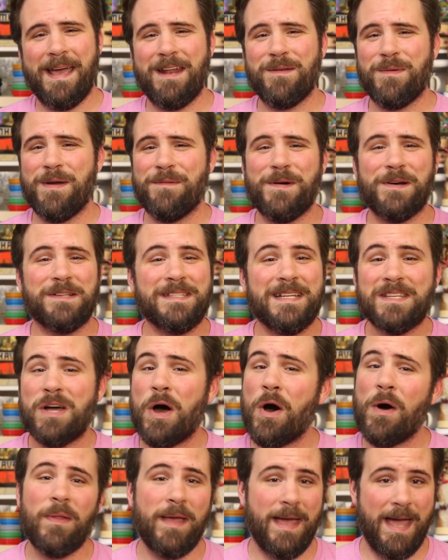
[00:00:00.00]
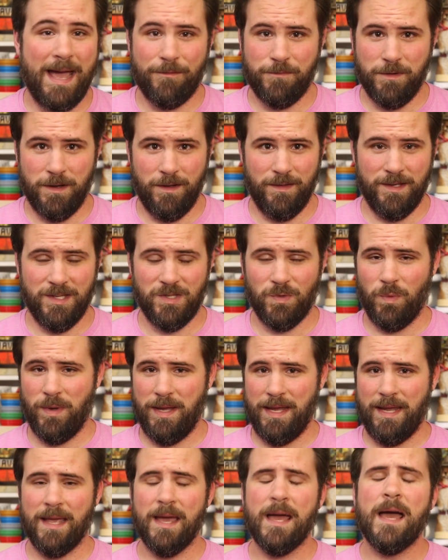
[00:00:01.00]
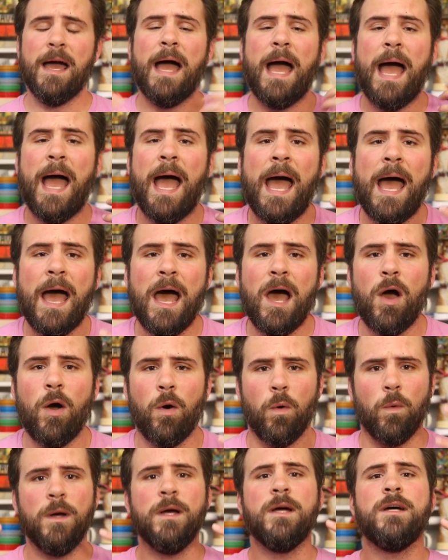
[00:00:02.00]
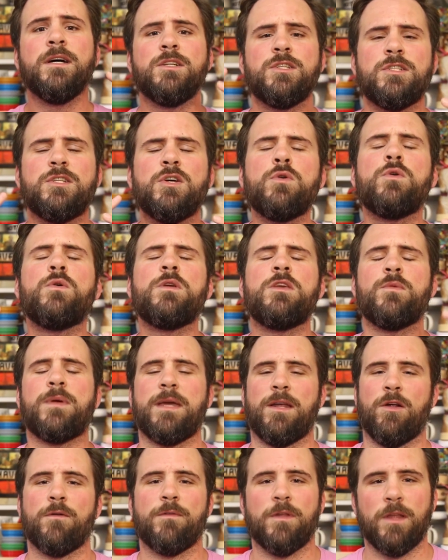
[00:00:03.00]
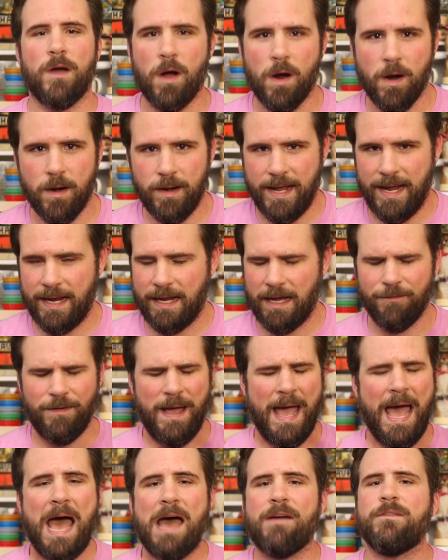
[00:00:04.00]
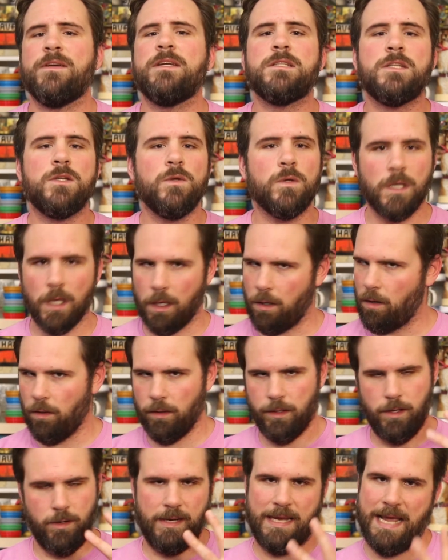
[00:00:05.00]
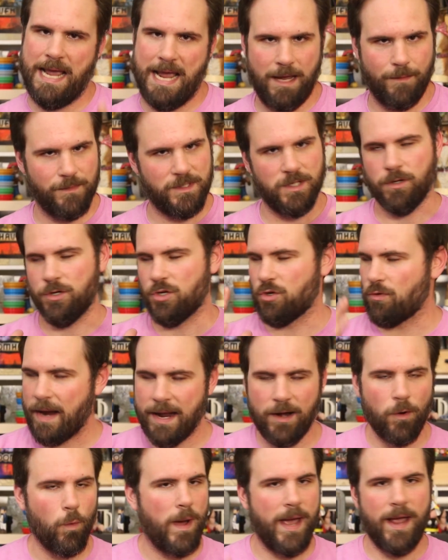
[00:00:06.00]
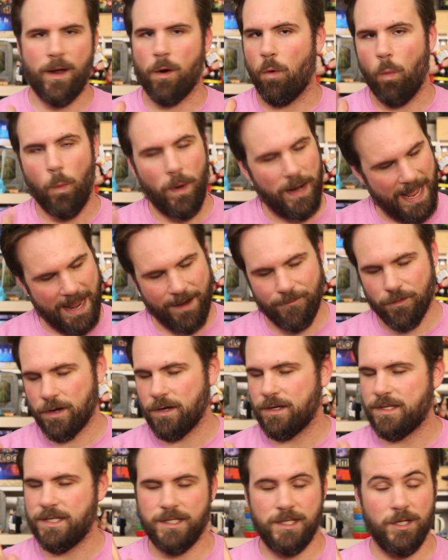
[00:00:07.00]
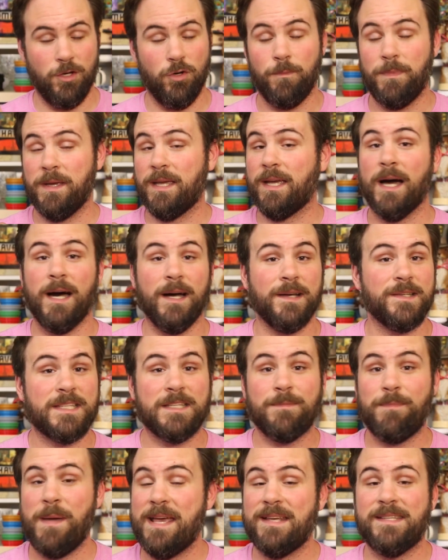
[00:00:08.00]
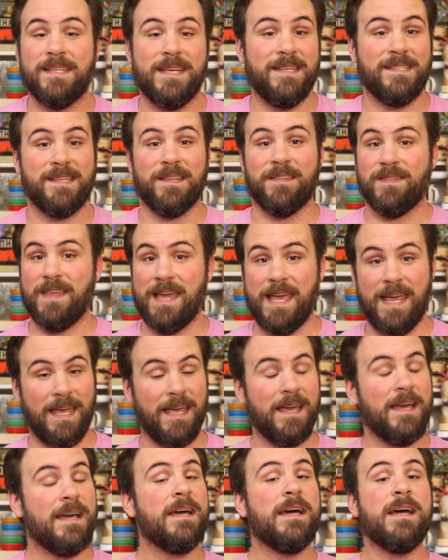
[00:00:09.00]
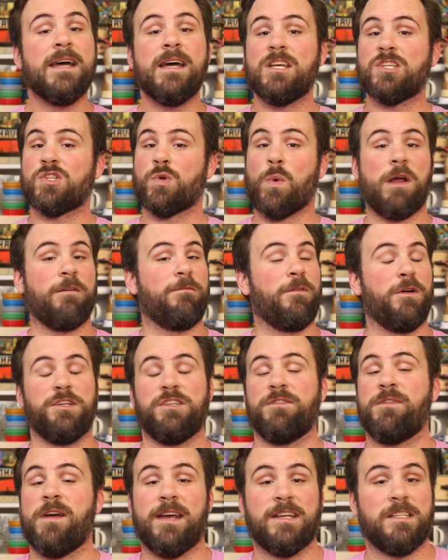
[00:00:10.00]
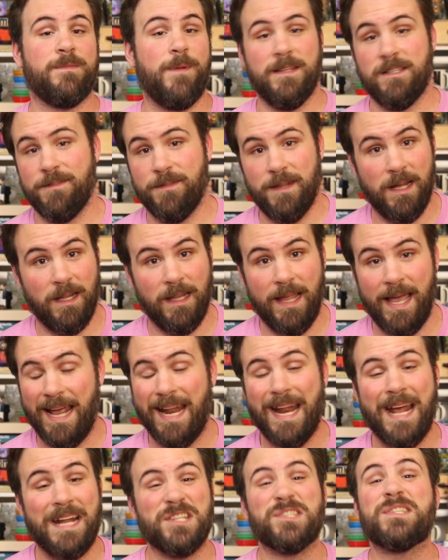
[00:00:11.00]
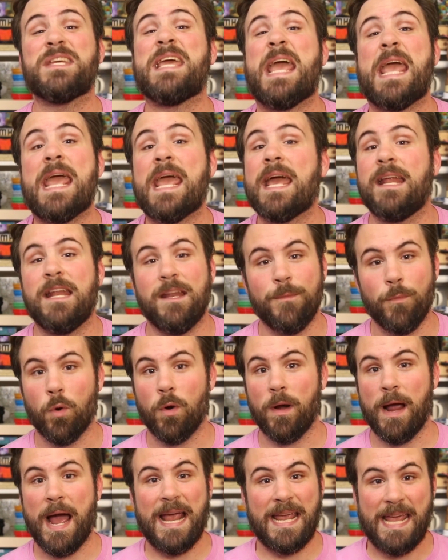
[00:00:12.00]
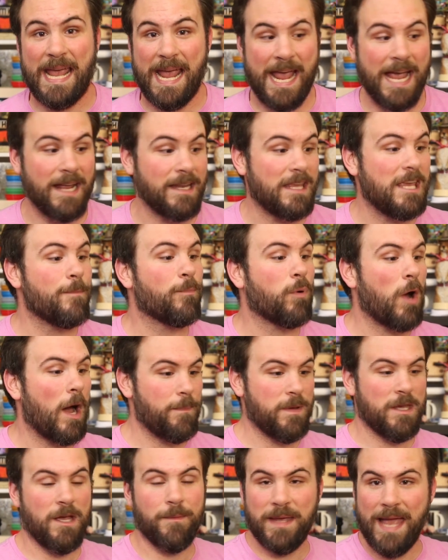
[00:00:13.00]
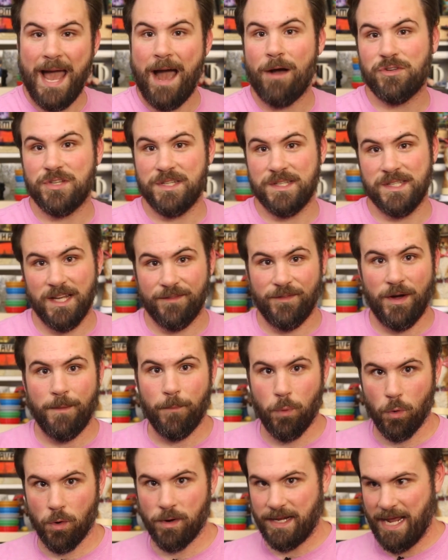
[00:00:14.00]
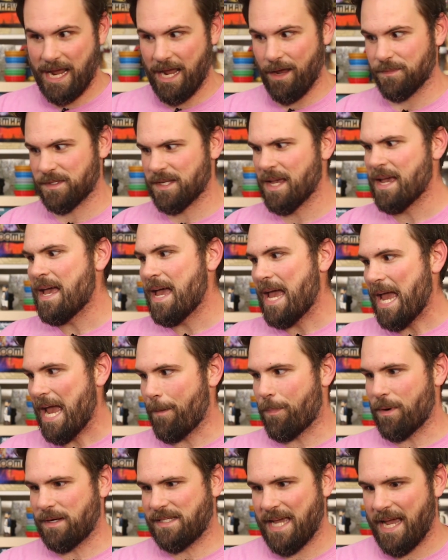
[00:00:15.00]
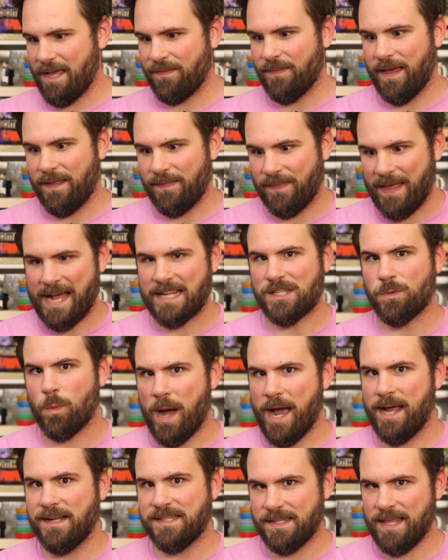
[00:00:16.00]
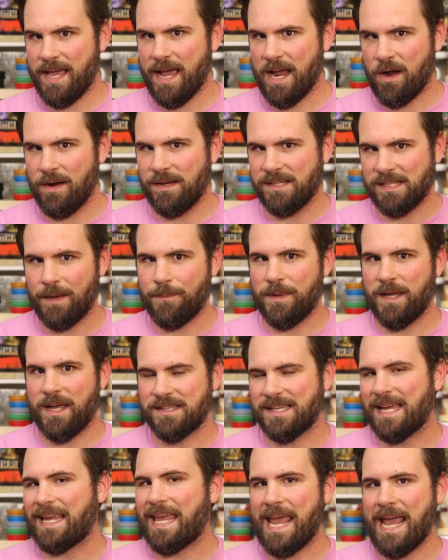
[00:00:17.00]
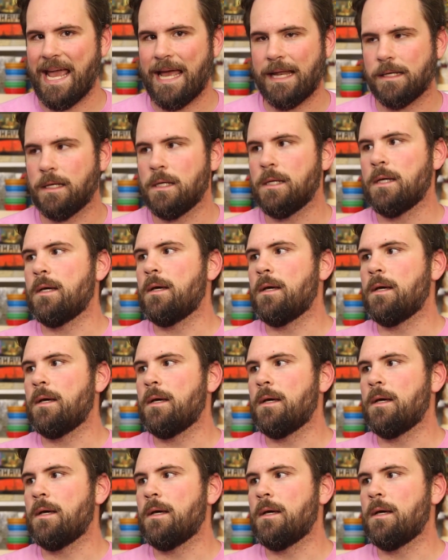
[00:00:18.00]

anyway, folks, that's all I have for you this week. How do you get over the heartache of having to cull your games or trade away or whatever to do because space is a thing? square footage is very expensive in LA and I just can't anymore. I can't keep propping up couches and stuff on board games and pretend that that's why it's there and it's not because I can't